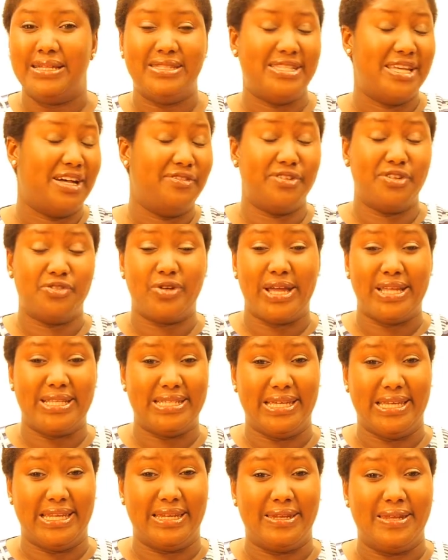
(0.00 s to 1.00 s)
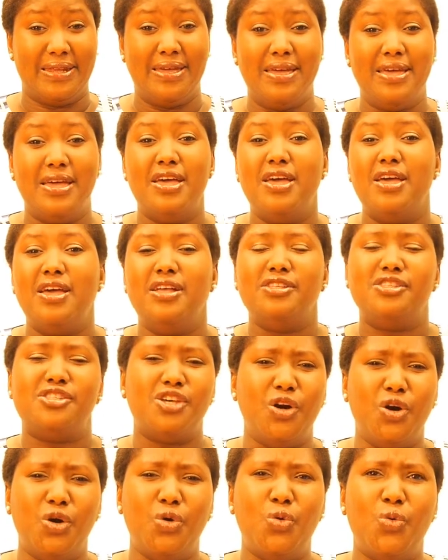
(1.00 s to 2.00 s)
Delving right in.
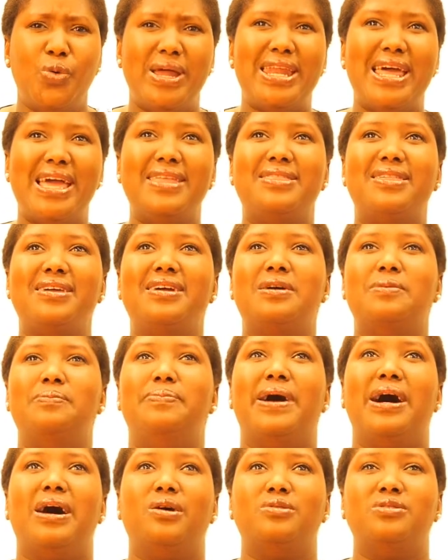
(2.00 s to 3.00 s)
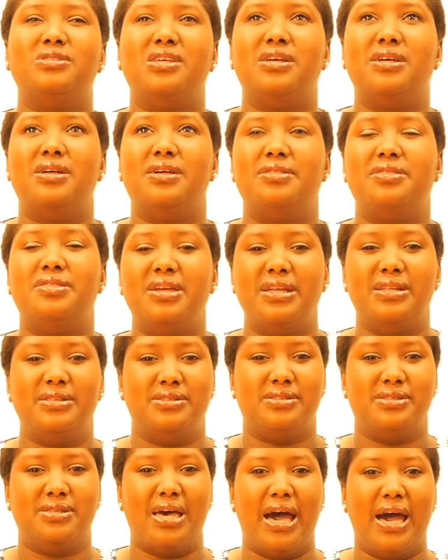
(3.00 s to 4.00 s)
So when I think about the
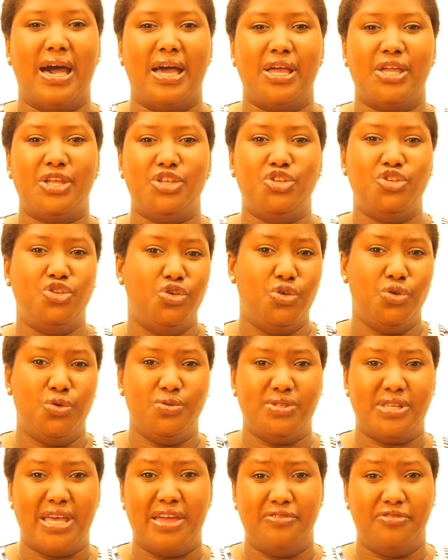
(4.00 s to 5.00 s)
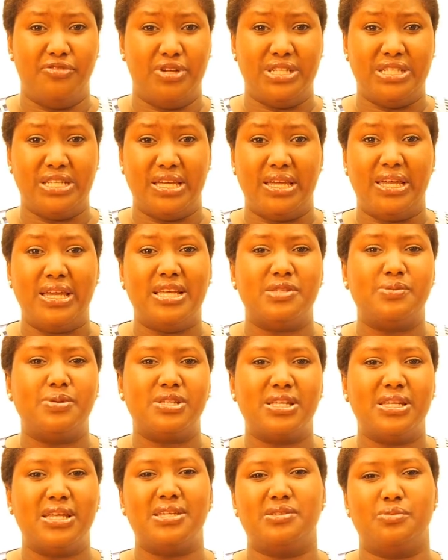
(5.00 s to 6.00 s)
things I use every day,
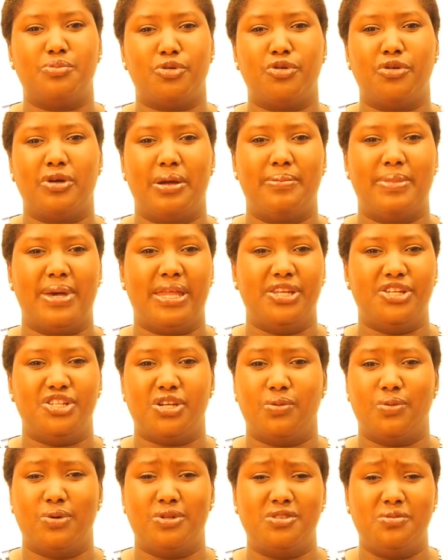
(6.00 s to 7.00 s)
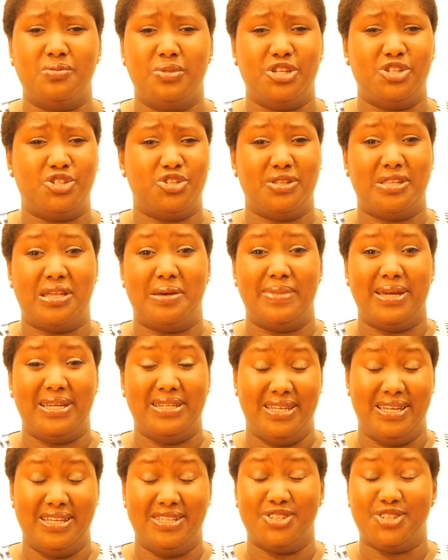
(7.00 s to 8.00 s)
especially as a program manager, I want to make sure that my
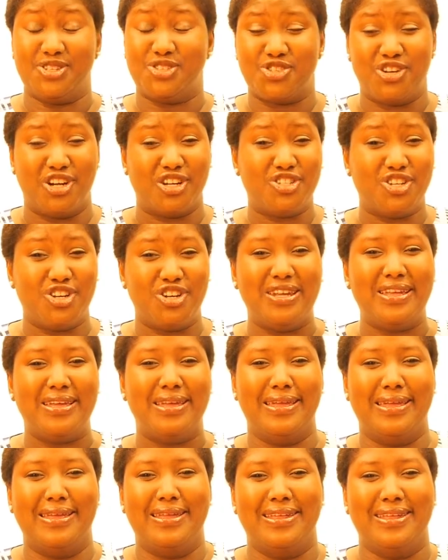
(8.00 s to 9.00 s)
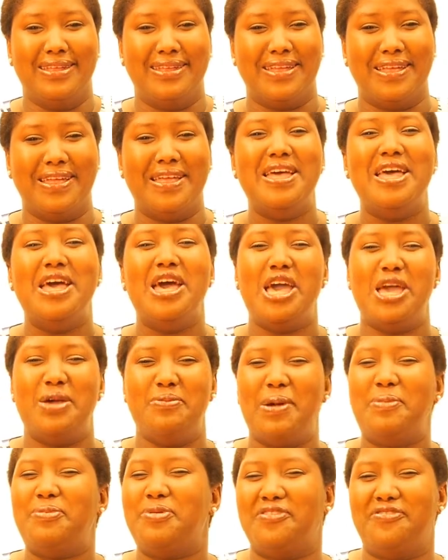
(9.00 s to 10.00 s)
days are structured in
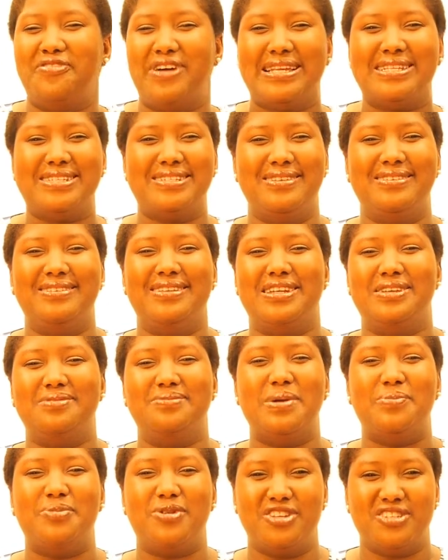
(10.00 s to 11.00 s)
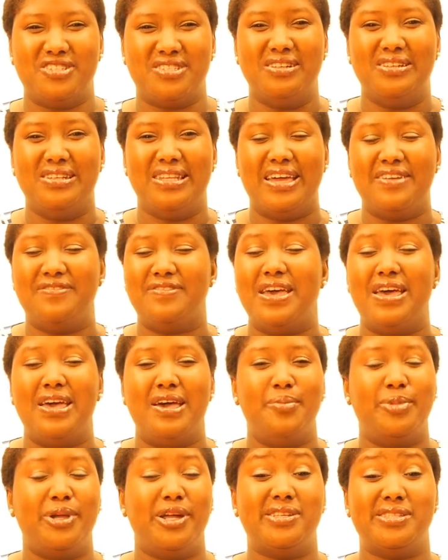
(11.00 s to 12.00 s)
my professional and in my personal
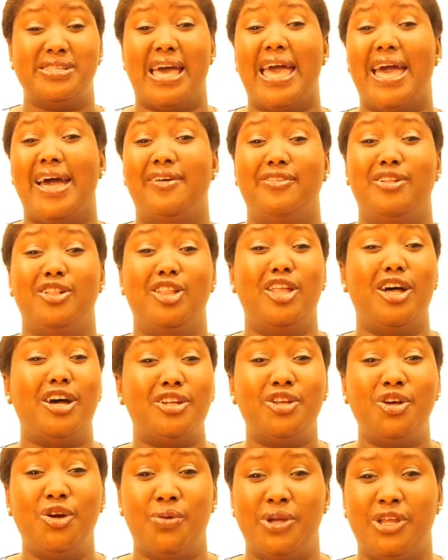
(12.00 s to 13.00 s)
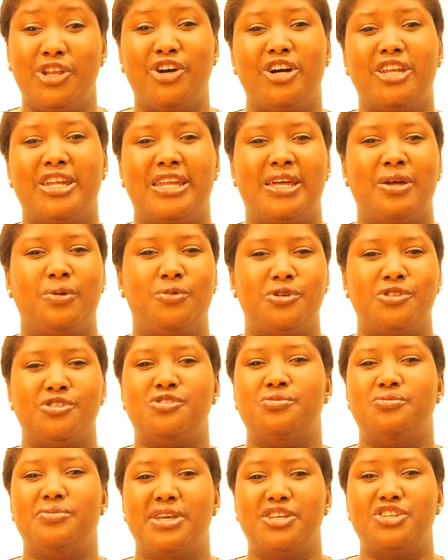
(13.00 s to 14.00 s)
life, because I have a lot going on and I want
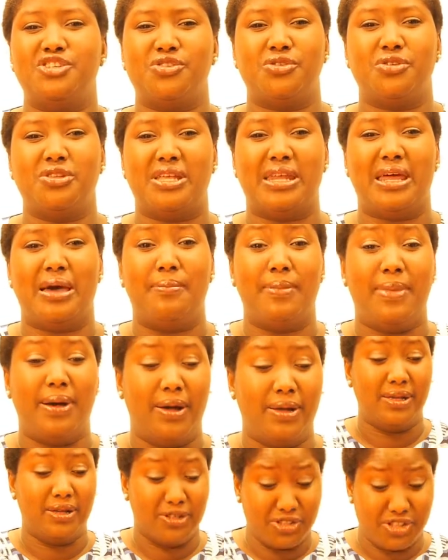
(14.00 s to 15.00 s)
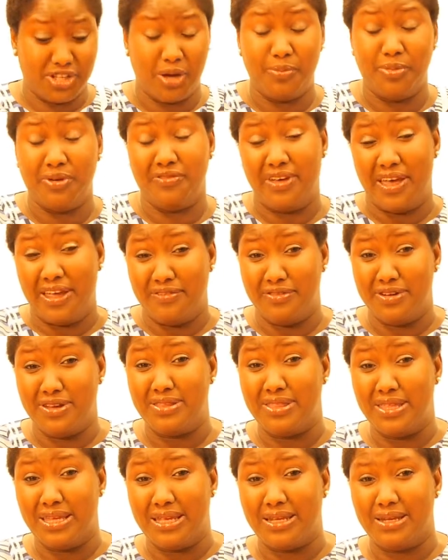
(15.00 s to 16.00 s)
to make sure that I'm on top of
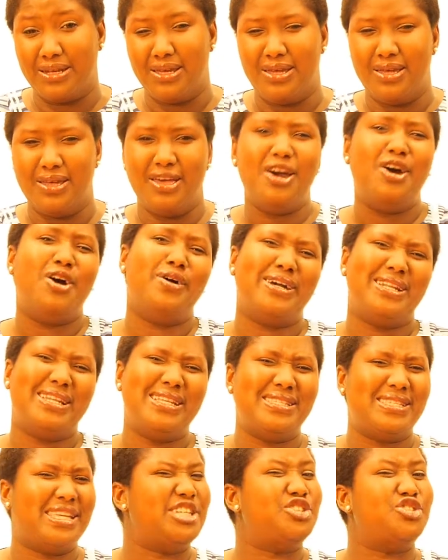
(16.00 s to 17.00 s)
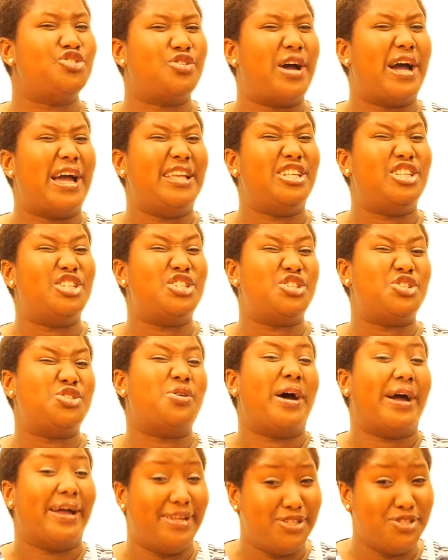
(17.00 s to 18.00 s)
everything. Or at least I
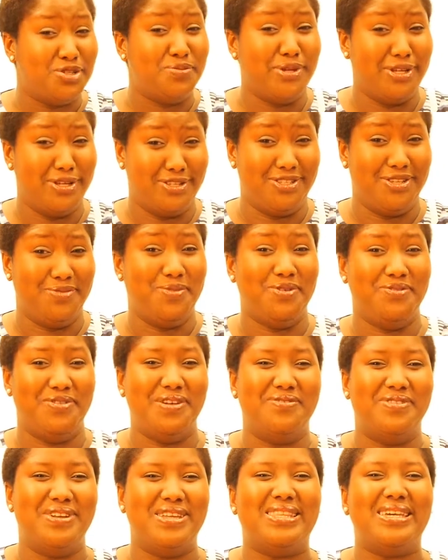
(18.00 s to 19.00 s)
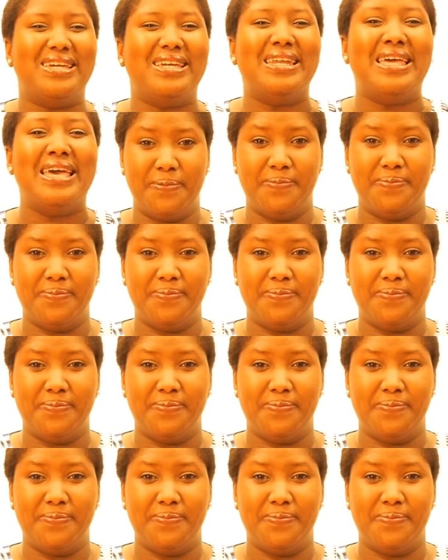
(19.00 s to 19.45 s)
try to be on top of everything.